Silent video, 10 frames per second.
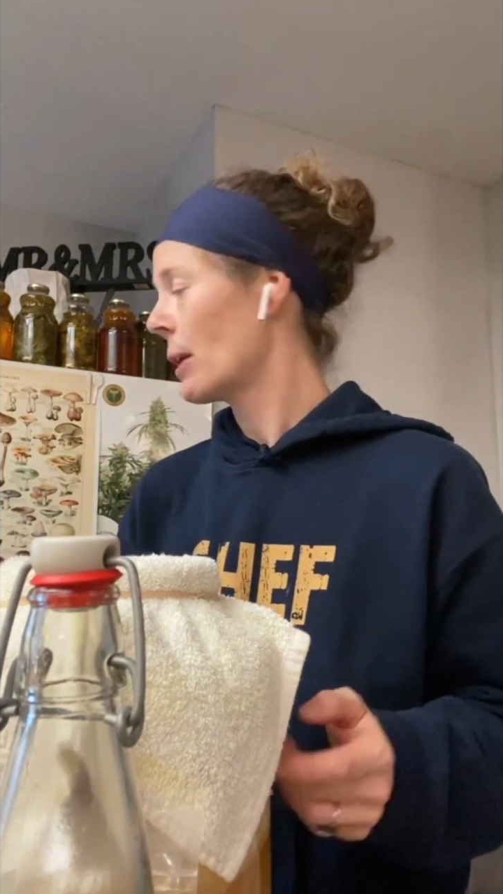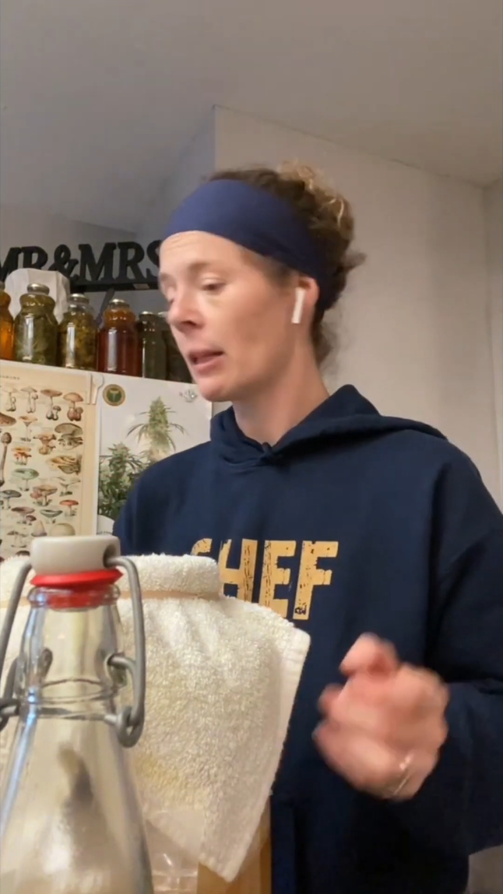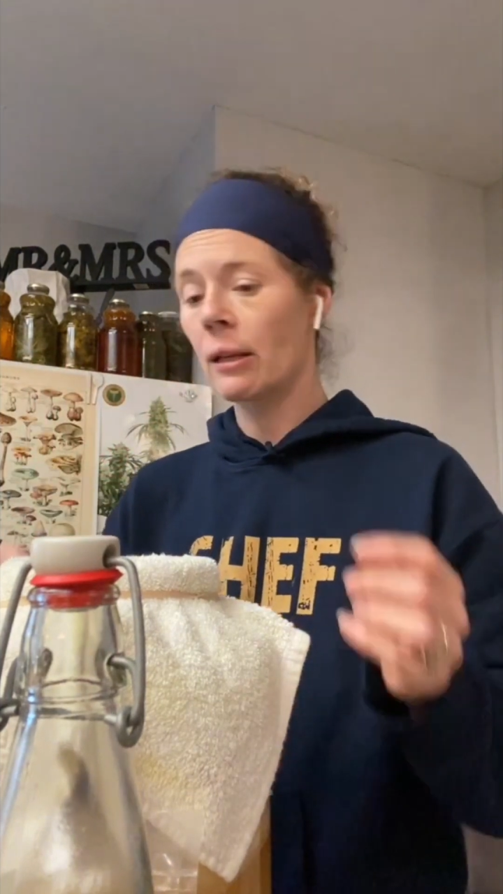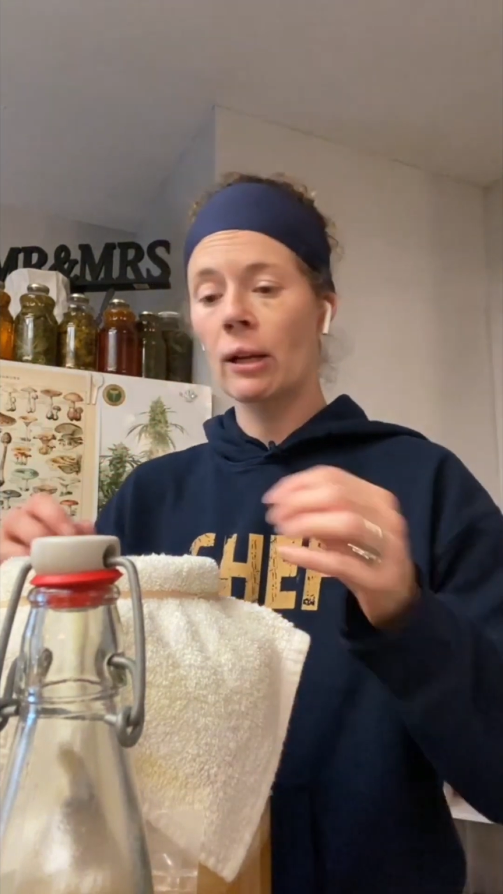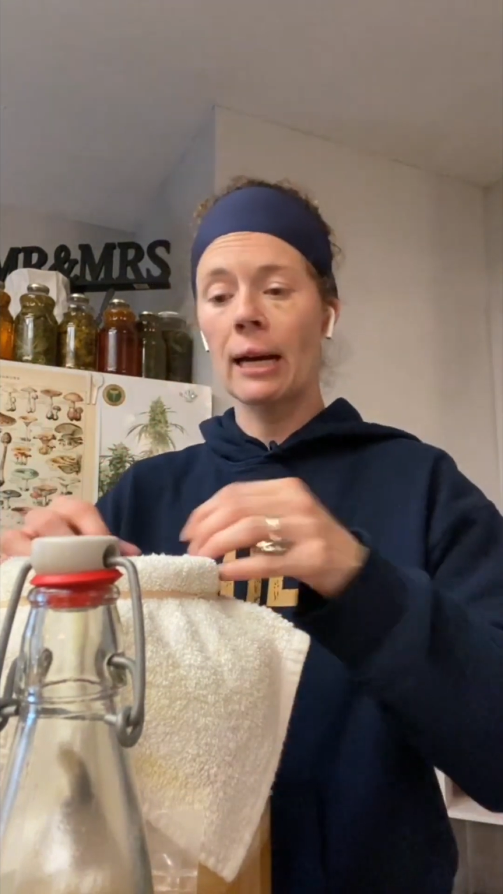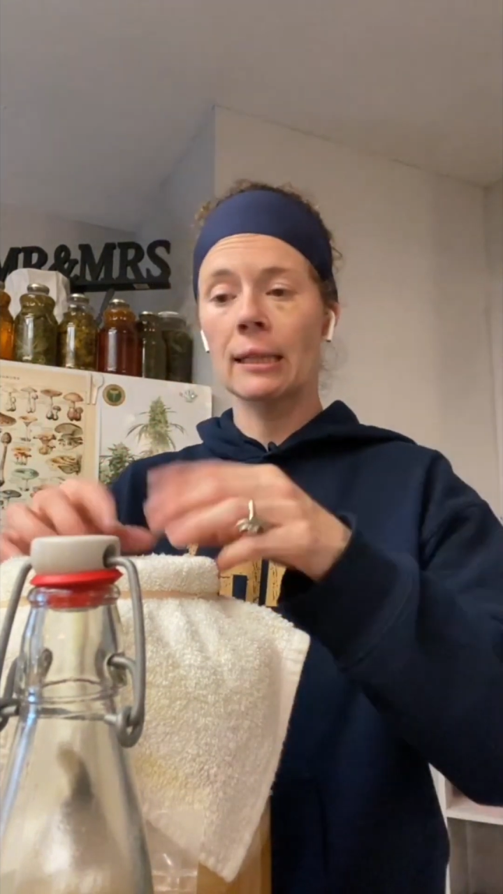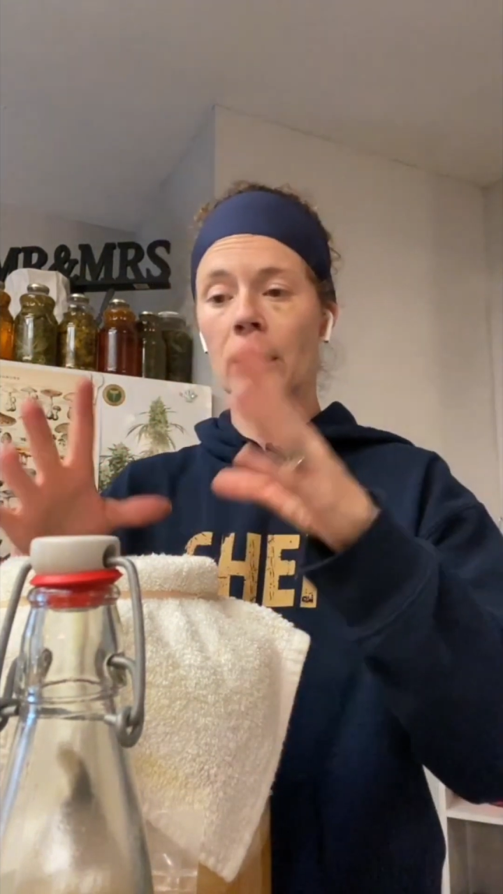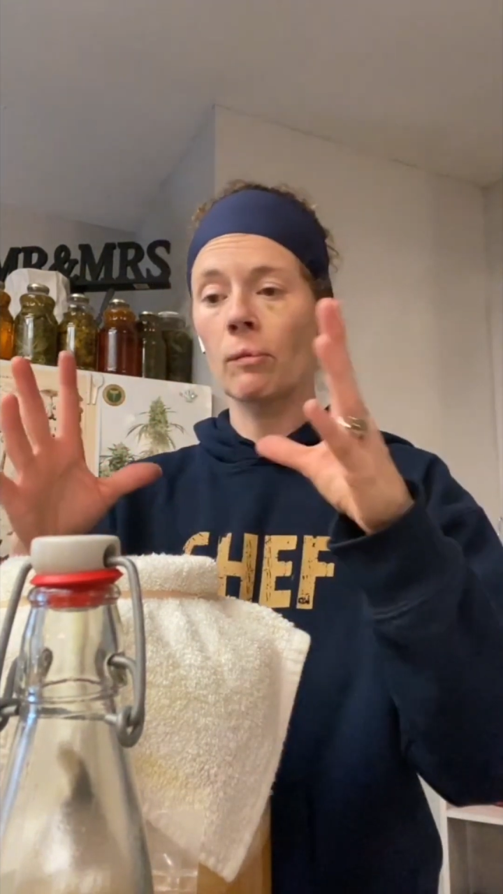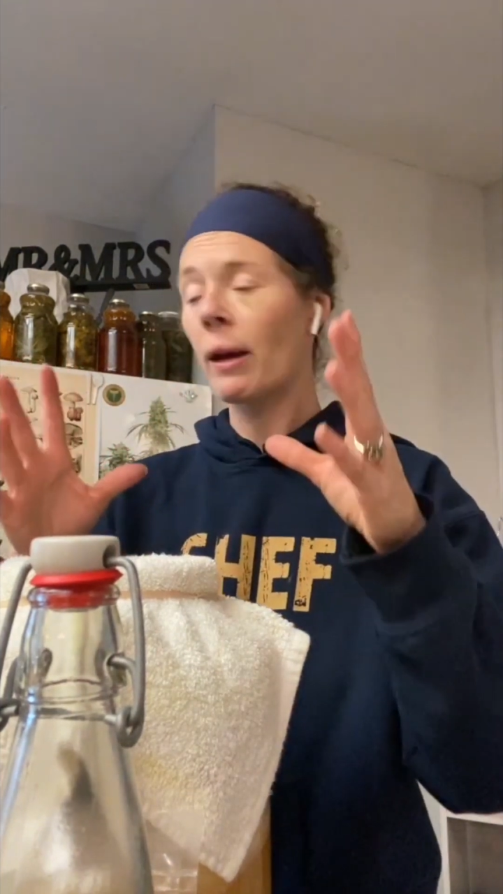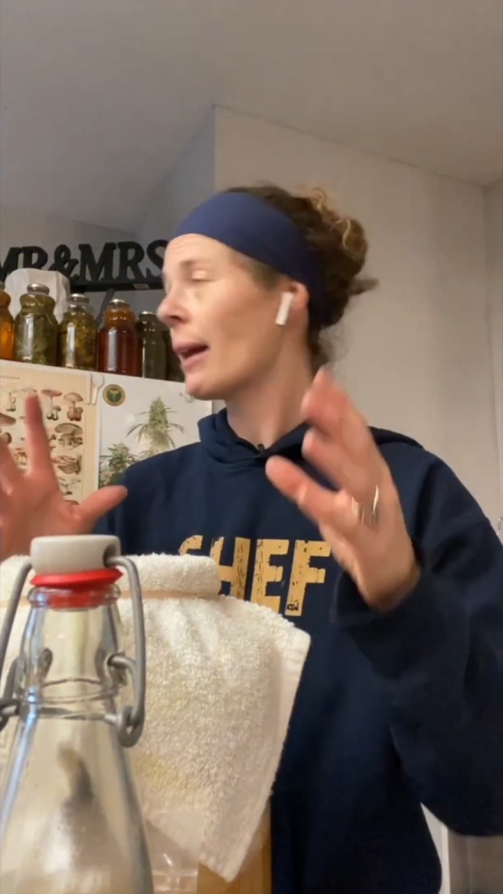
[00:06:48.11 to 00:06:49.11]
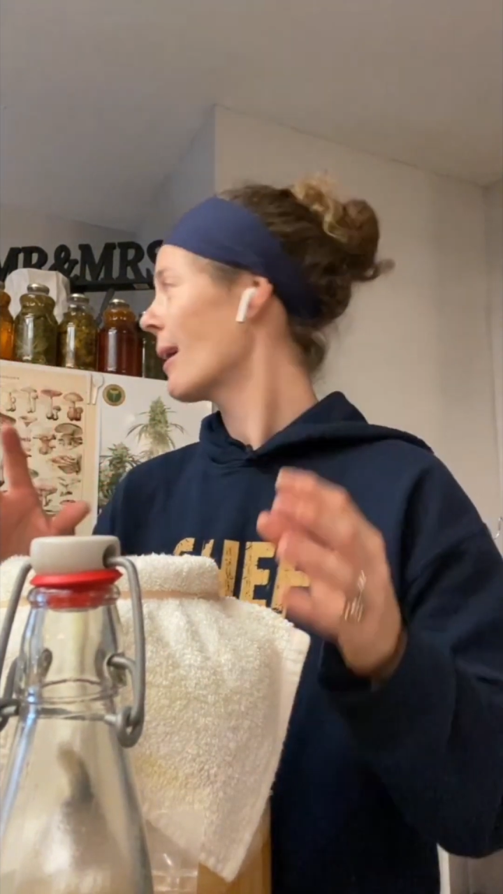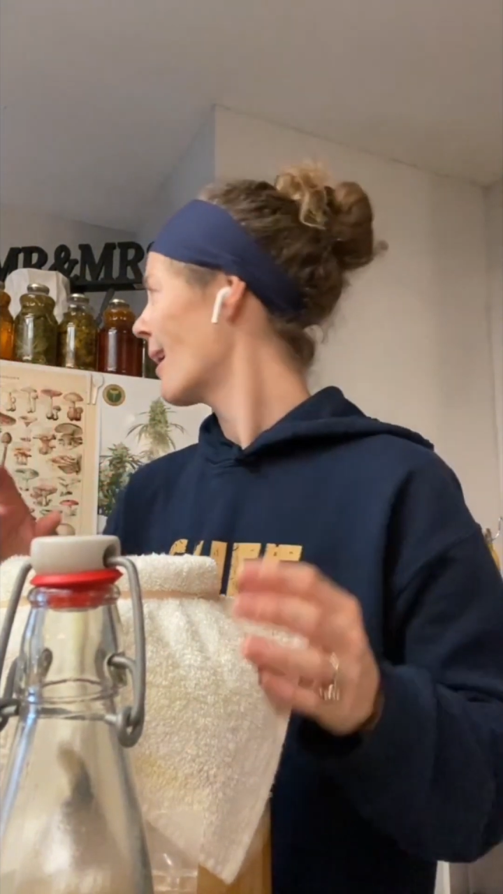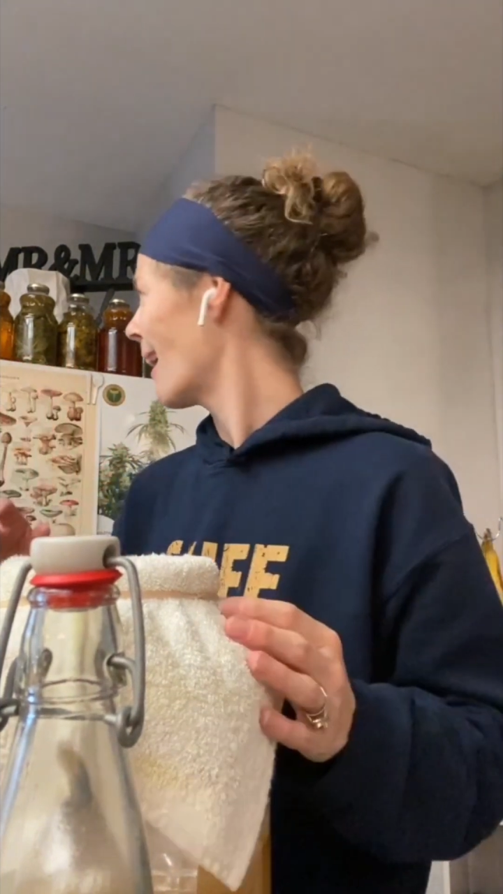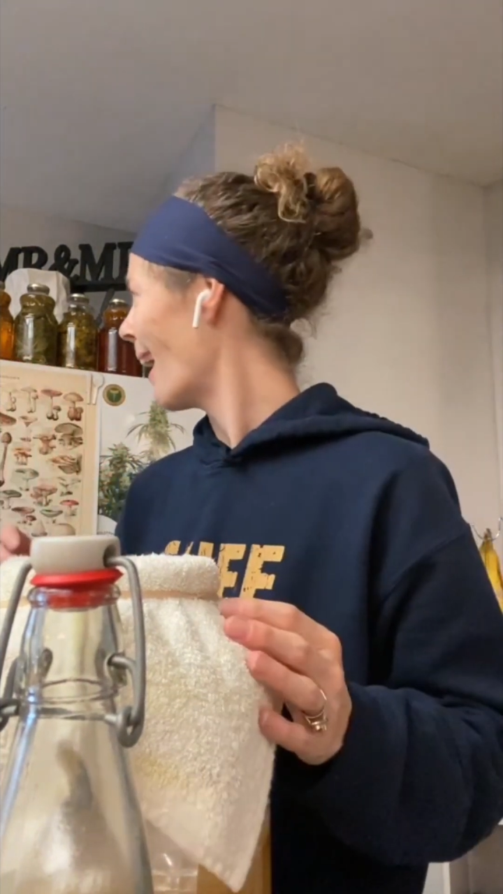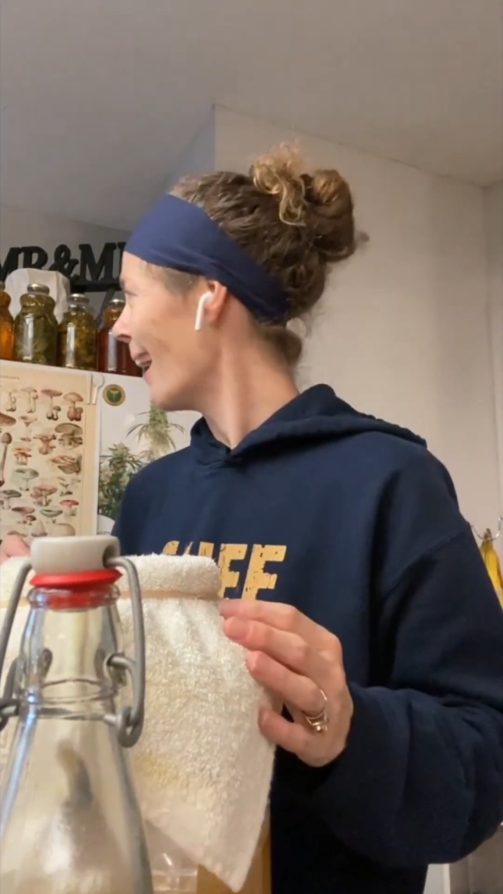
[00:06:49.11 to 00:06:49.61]
it gases away.
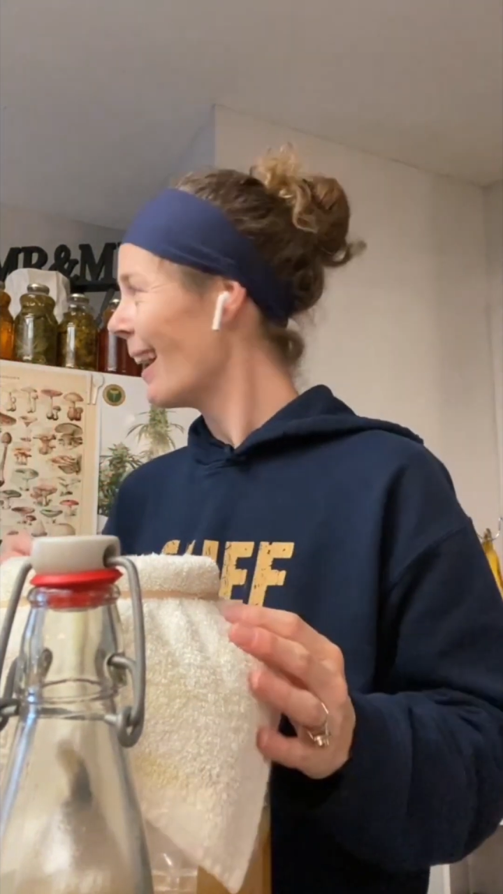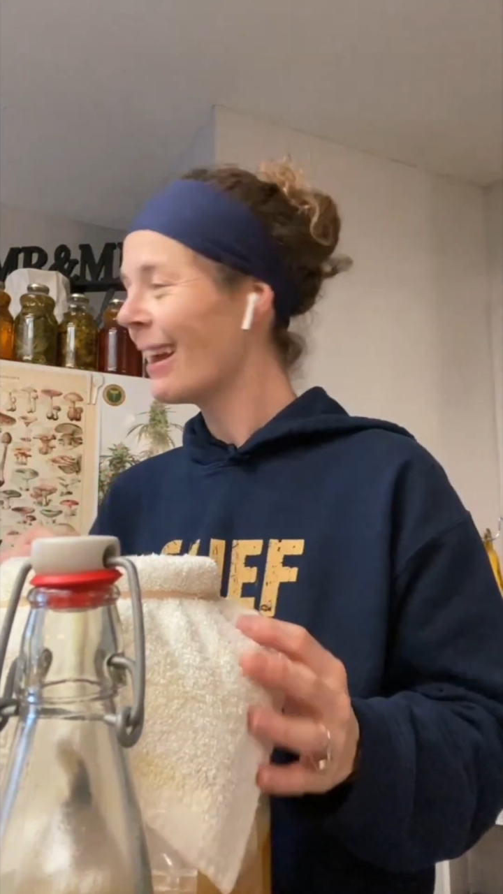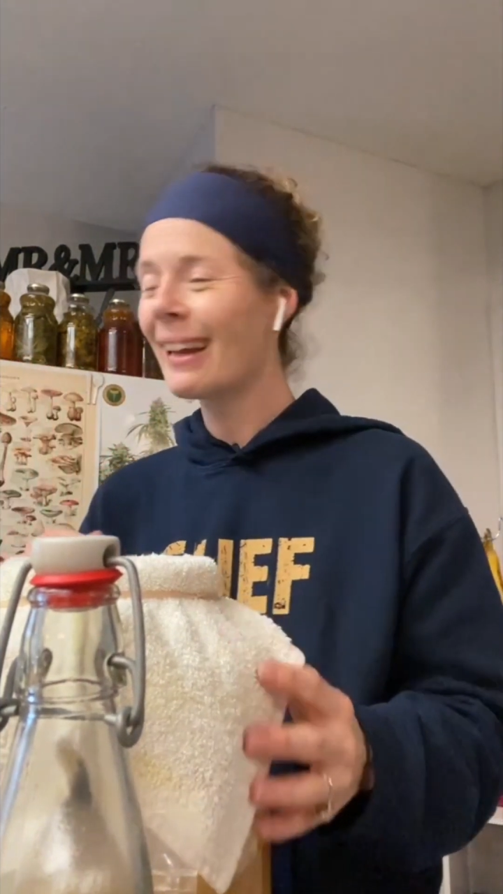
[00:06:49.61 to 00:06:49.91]
Hi.